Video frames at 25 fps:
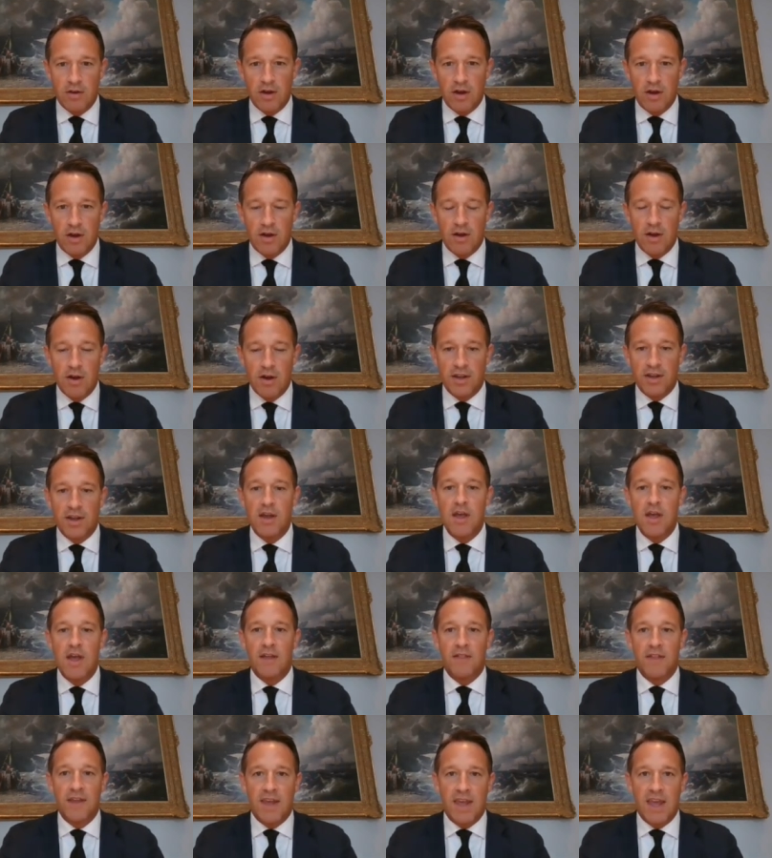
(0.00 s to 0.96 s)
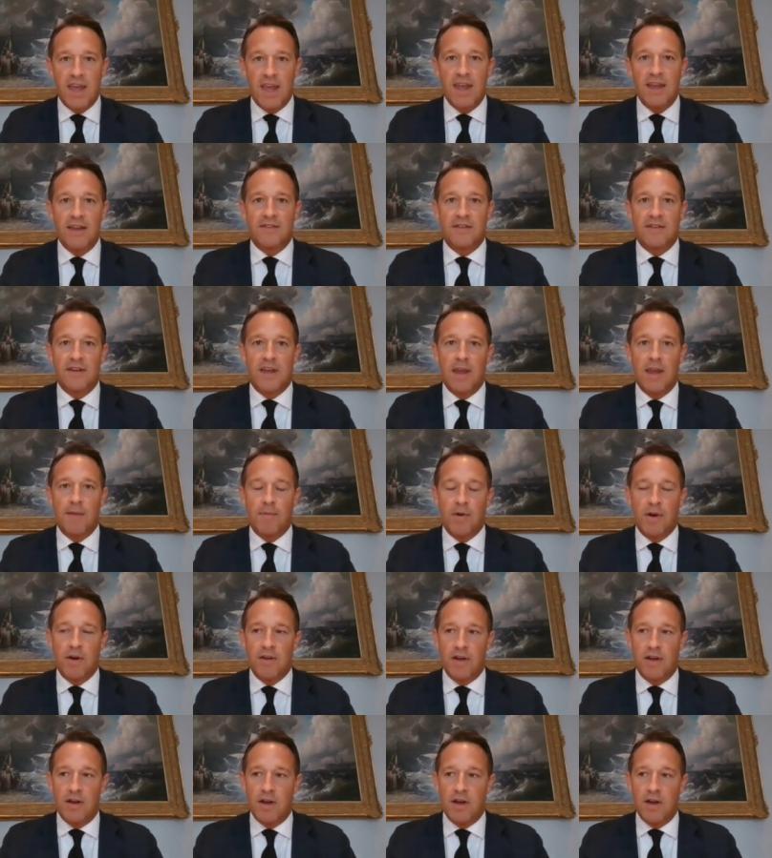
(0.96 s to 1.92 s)
owning. The key is to keep
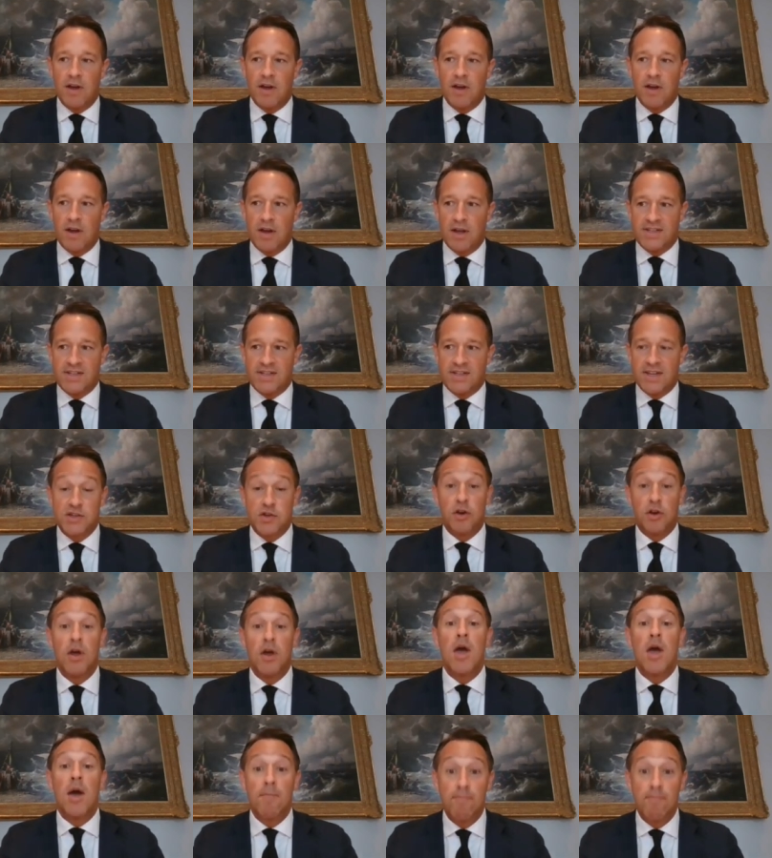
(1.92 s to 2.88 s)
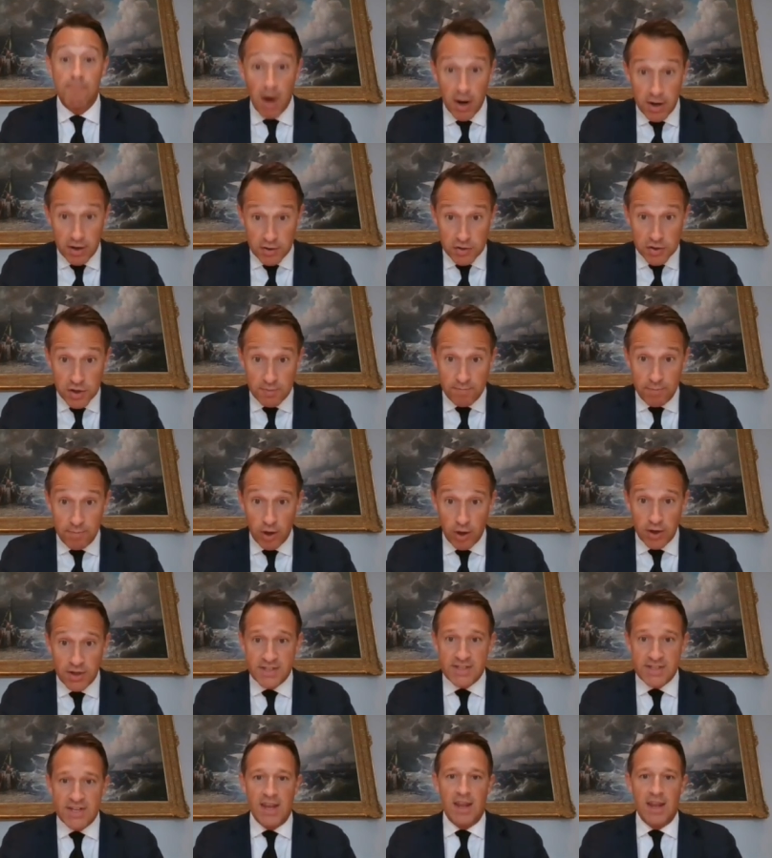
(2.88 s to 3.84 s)
a sense on monetary
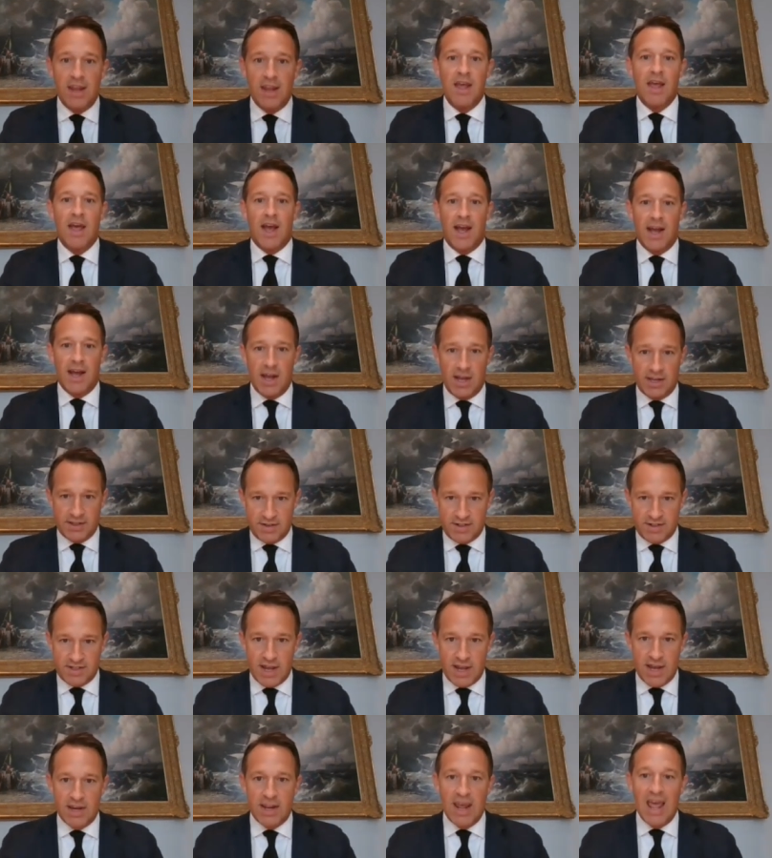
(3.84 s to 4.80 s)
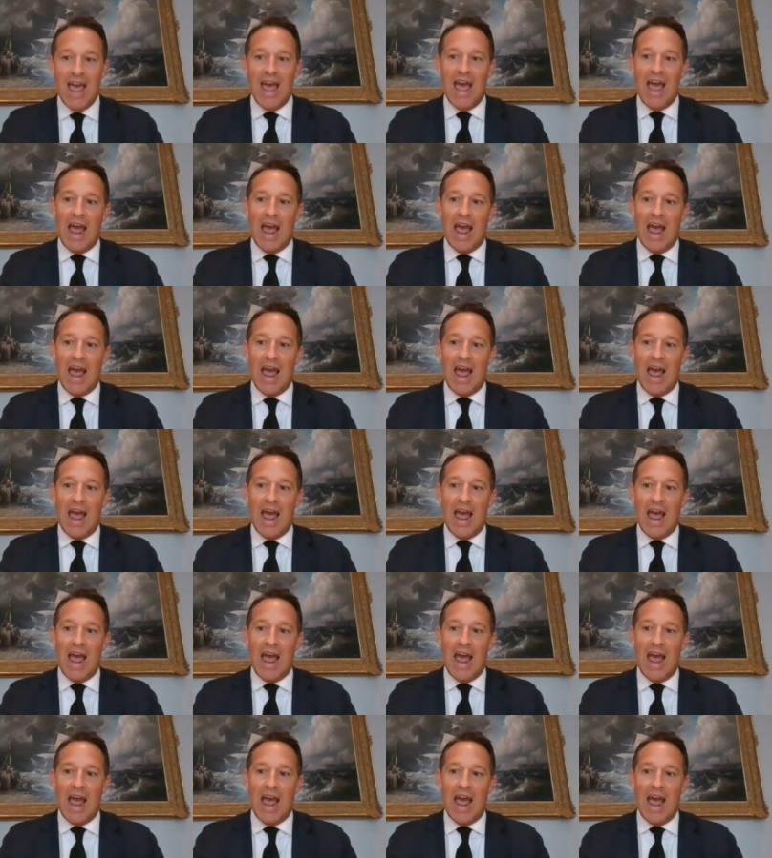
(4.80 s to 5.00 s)
policy, as I said,